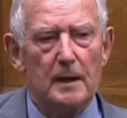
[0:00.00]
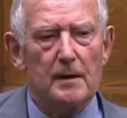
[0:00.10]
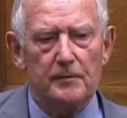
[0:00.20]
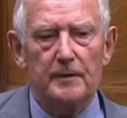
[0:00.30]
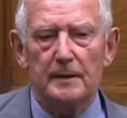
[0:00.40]

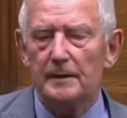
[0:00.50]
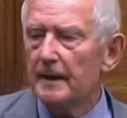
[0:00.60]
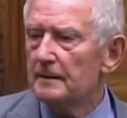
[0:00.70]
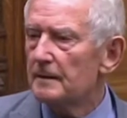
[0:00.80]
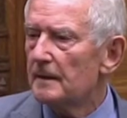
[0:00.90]
I think,
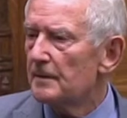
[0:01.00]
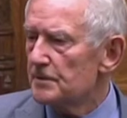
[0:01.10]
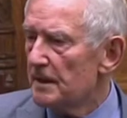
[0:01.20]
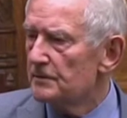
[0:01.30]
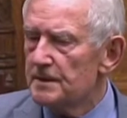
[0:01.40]
let
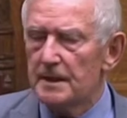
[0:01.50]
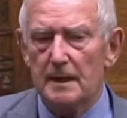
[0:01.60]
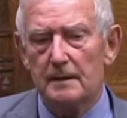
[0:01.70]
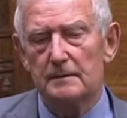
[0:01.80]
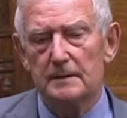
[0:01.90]
ourselves
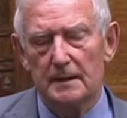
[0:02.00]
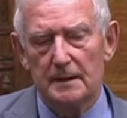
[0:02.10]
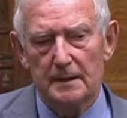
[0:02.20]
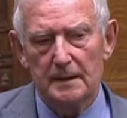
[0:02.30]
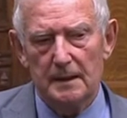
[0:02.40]
down.
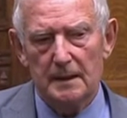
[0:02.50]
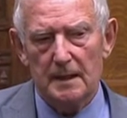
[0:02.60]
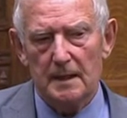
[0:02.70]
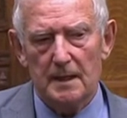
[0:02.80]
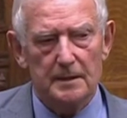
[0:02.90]

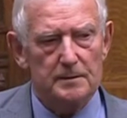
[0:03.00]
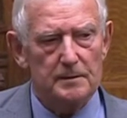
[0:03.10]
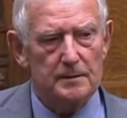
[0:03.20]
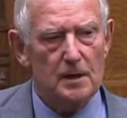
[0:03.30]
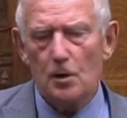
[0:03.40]
And
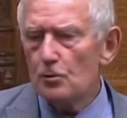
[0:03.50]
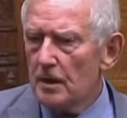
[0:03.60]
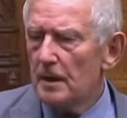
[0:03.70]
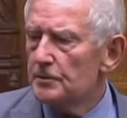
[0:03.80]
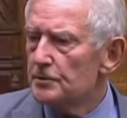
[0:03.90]
the whole
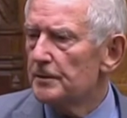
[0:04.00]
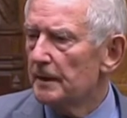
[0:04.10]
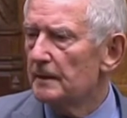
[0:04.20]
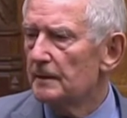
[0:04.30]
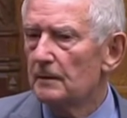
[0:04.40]

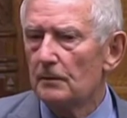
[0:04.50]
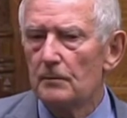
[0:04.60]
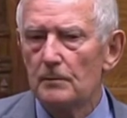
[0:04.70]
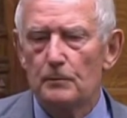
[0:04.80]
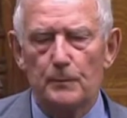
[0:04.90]
country,
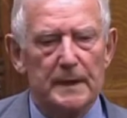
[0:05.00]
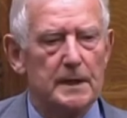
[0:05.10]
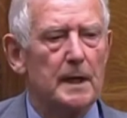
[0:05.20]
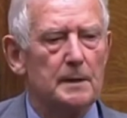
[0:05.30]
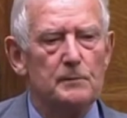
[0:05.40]

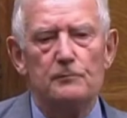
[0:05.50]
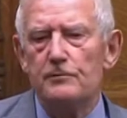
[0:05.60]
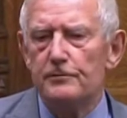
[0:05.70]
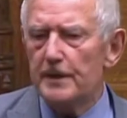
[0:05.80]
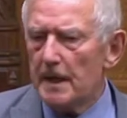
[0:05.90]
became
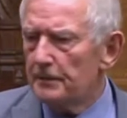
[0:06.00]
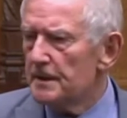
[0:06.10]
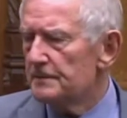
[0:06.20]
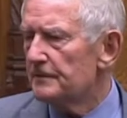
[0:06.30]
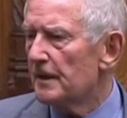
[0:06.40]

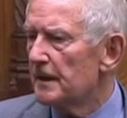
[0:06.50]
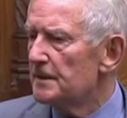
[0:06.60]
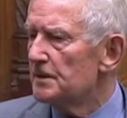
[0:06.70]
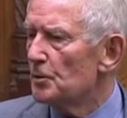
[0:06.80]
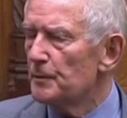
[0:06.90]
very
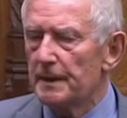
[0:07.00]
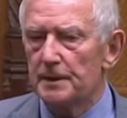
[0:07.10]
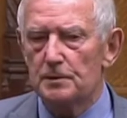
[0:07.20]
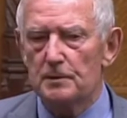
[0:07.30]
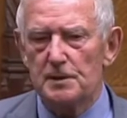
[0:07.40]
divided on
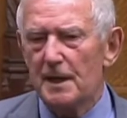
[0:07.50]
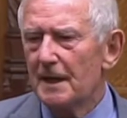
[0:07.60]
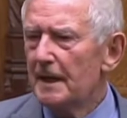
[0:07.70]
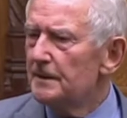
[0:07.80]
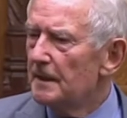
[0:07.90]
political grounds,
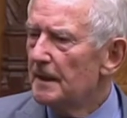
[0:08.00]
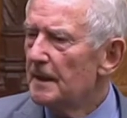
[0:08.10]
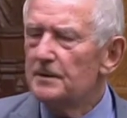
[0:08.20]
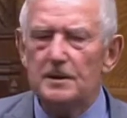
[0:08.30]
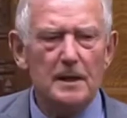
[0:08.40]

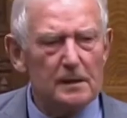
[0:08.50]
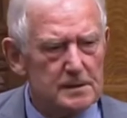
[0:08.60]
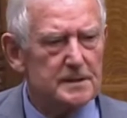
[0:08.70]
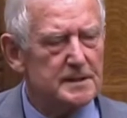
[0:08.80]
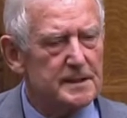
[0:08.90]
in the
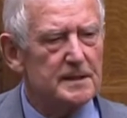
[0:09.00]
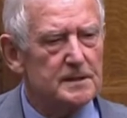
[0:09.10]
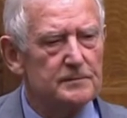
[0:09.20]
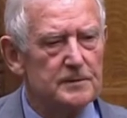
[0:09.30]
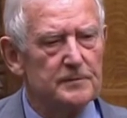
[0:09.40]
nasty
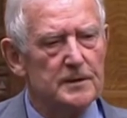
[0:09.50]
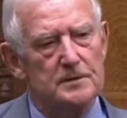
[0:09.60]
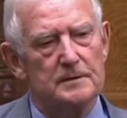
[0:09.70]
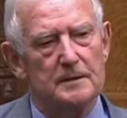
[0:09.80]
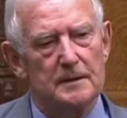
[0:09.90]
sense of
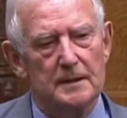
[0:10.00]
division.